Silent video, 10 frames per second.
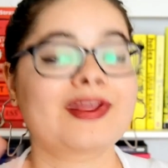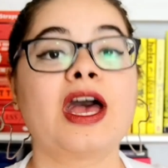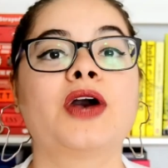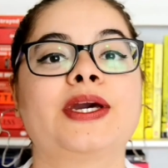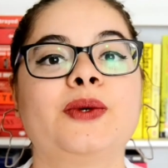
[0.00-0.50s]

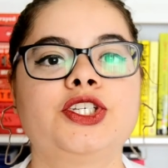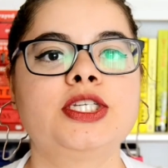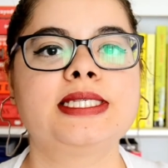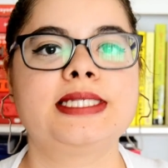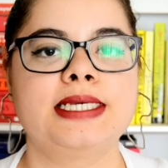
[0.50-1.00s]
Okay, question
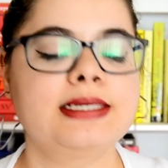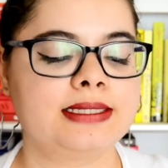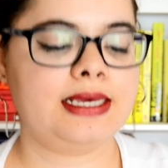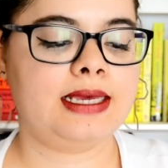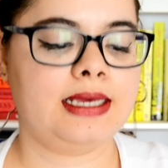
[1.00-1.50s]
6
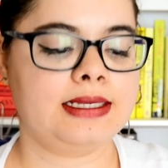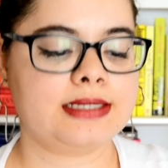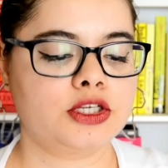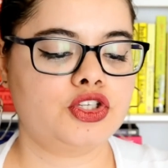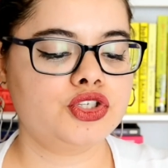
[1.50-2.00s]
is
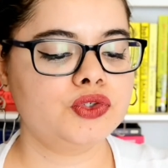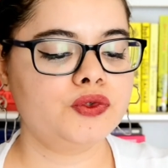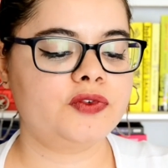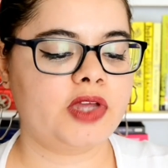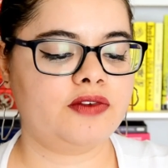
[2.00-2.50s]
2
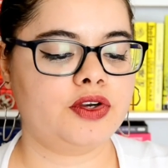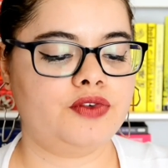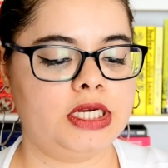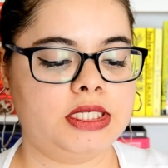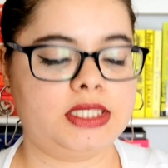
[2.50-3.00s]
favorite
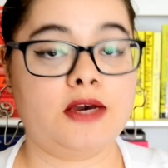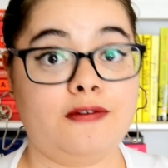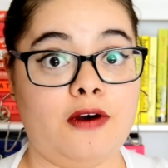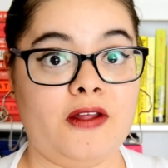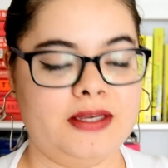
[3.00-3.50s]
reads so
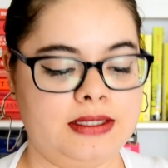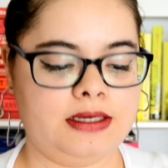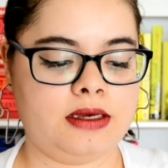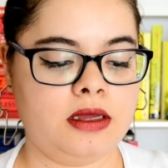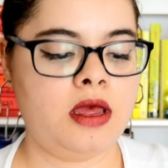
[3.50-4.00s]
far this
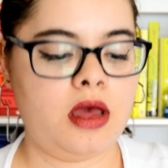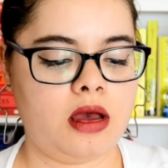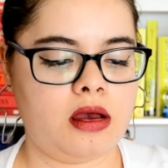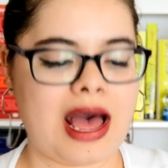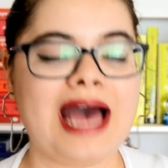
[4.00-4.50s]
year.
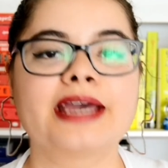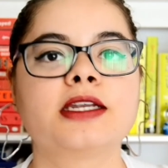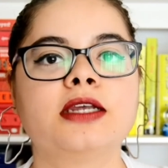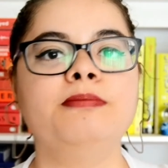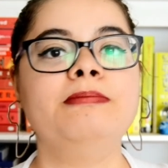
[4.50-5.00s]
I can
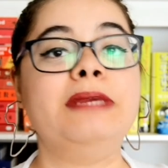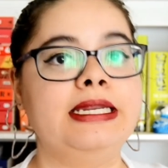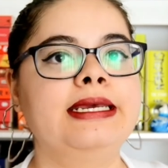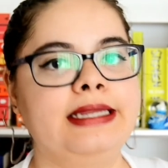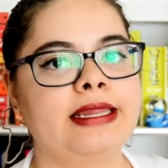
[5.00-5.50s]

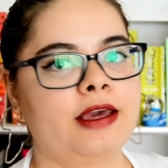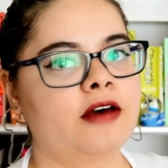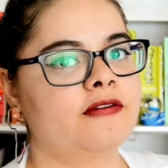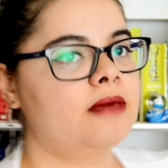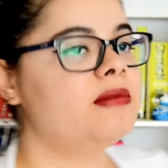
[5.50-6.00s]
immediately think
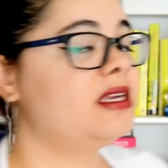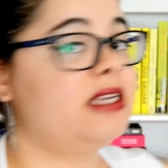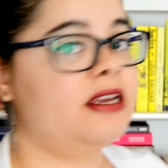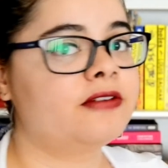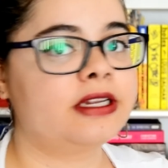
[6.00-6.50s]
of them. They're
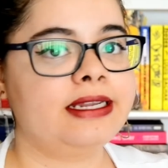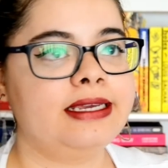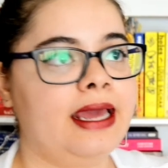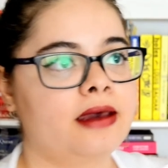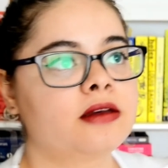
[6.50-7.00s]
definitely
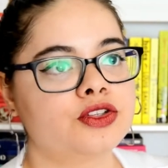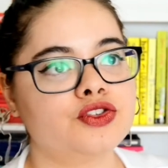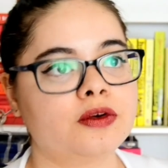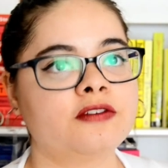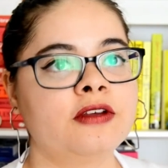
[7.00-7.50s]
like
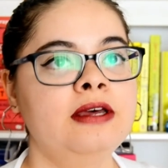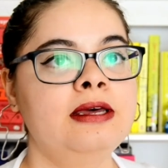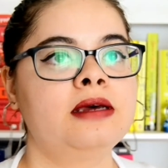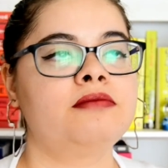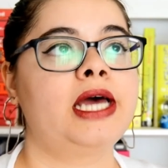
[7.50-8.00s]
2 of
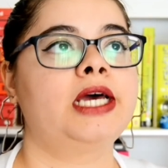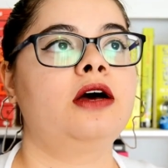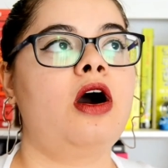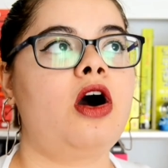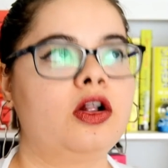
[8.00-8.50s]
my
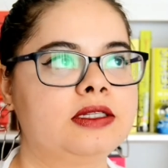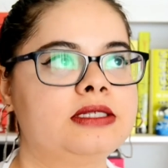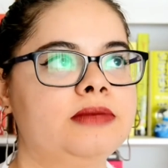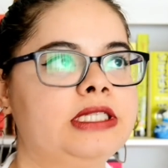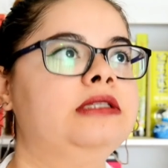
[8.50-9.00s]
ultimate